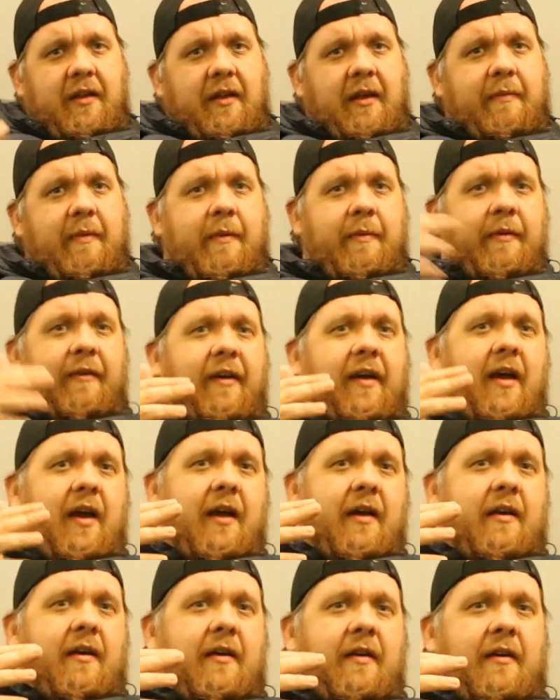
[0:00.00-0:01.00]
I mean, yeah, but you
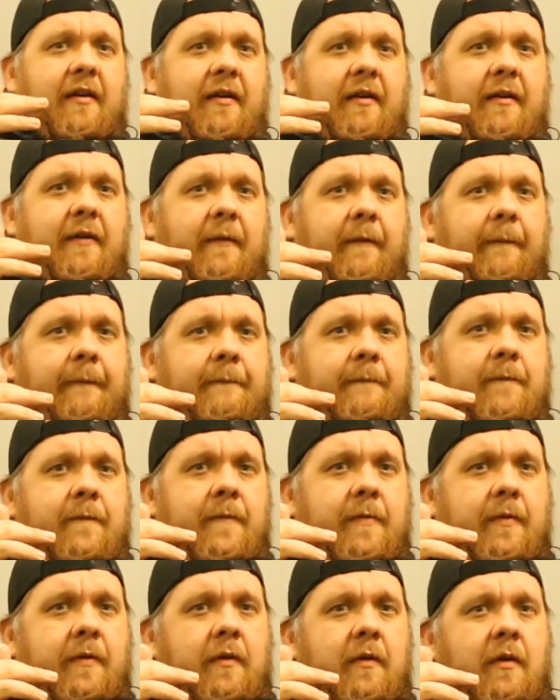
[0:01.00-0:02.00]
did just say that you were about to
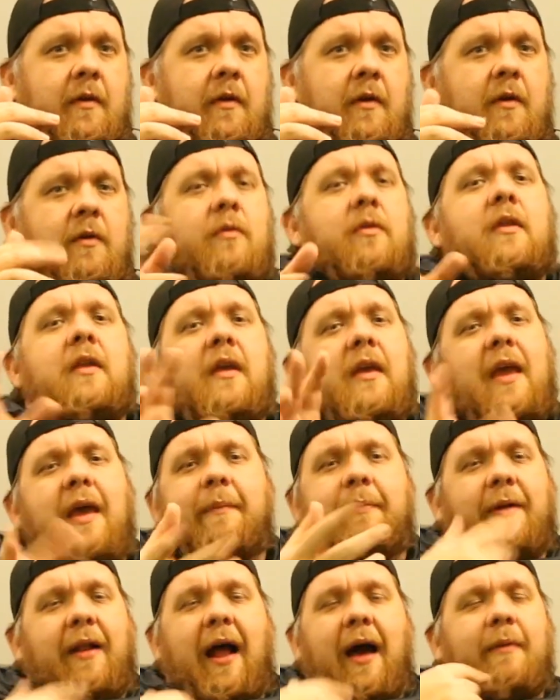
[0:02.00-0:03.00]
sit down. Yeah,
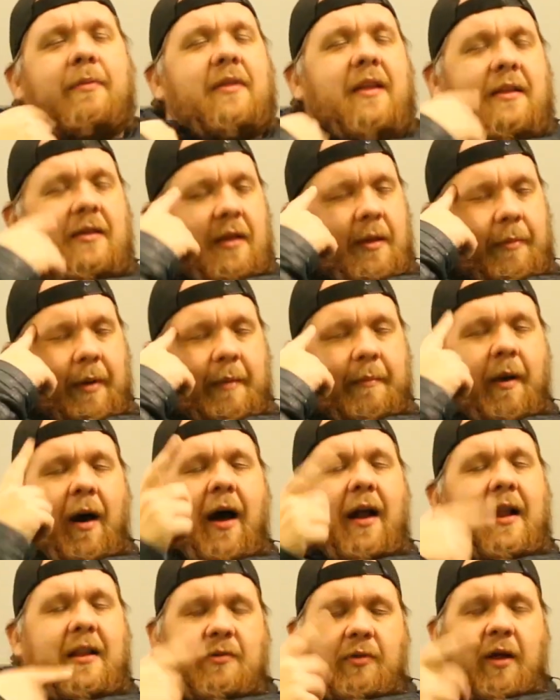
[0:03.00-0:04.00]
but I, in my
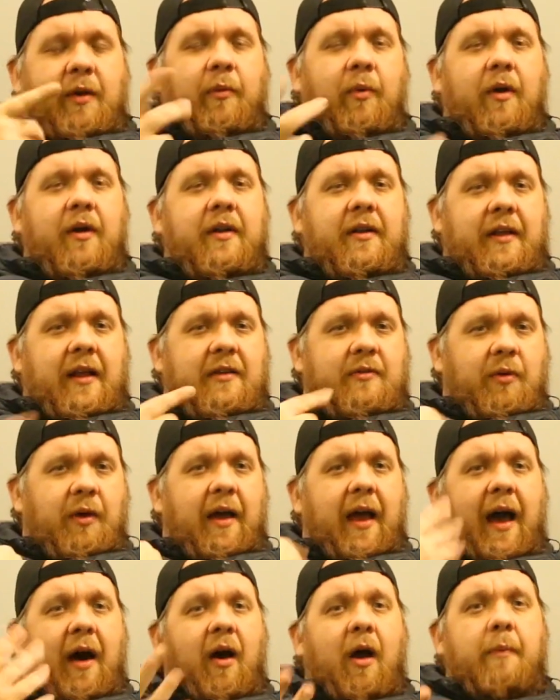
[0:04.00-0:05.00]
mind, that's what I want. That's what,
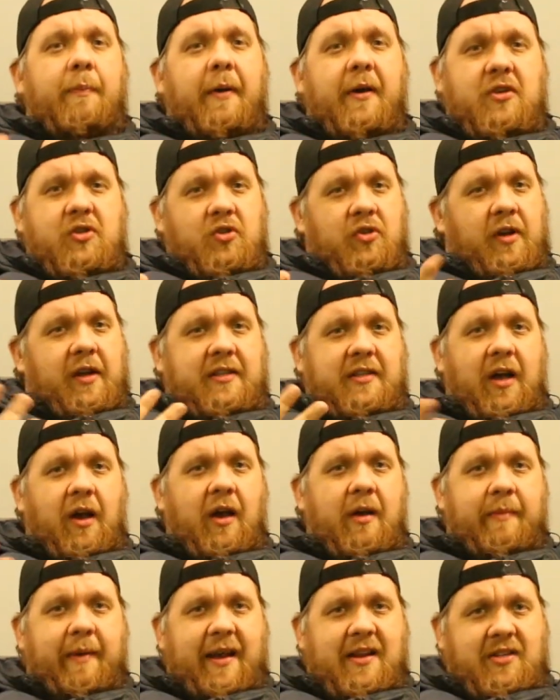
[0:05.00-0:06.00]
how I pictured it. That's how
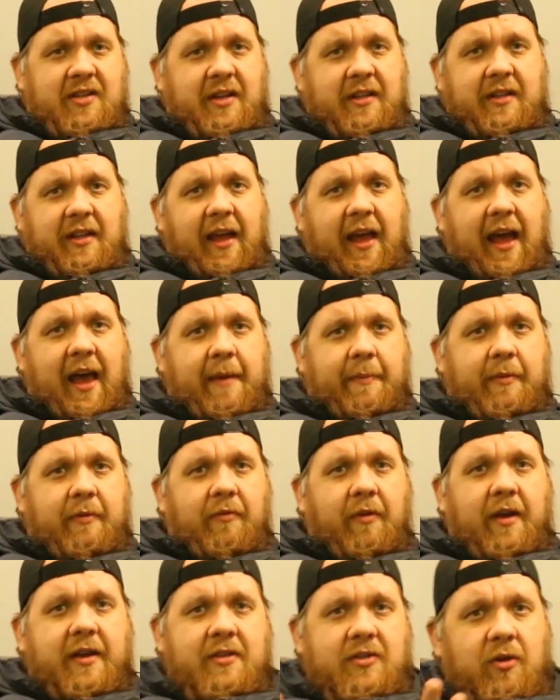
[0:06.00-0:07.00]
I imagined it to happen,
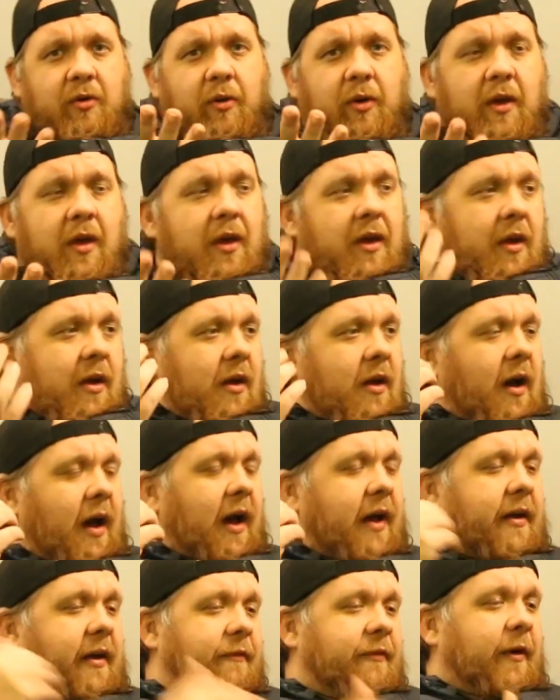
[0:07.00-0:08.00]
right? So,
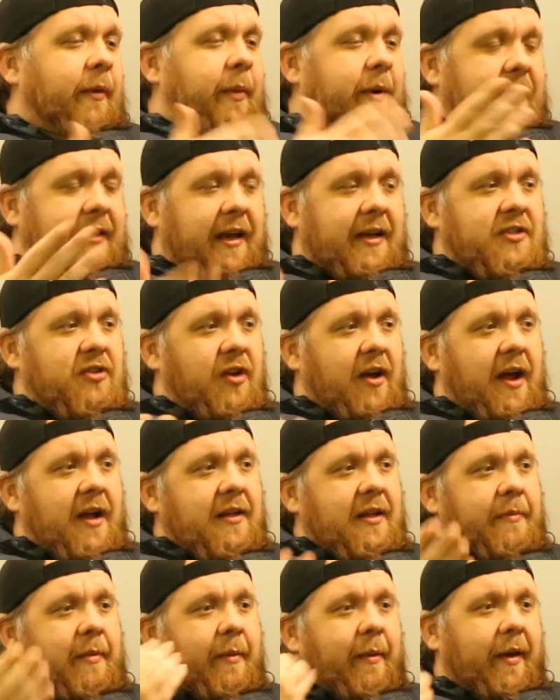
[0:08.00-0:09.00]
I, if I would have texted your head,
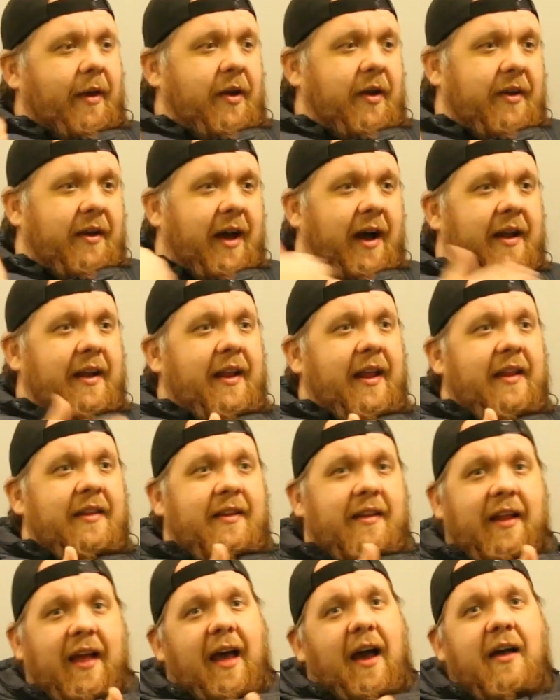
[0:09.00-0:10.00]
then maybe I could have gotten
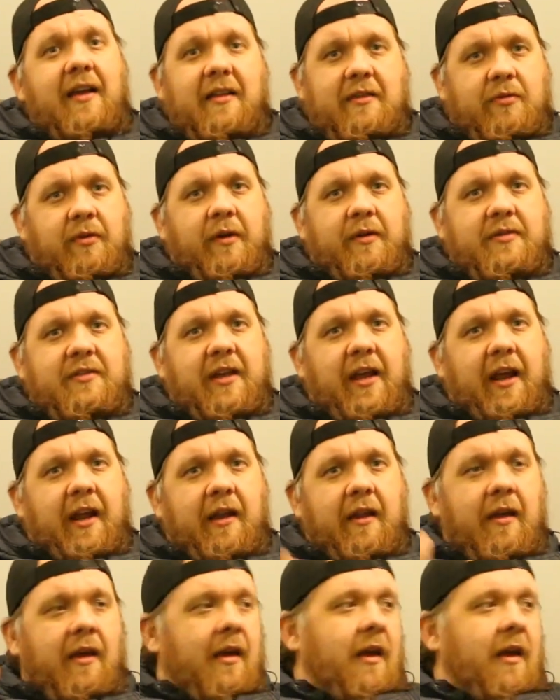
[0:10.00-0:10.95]
into the house. That's what I was saying.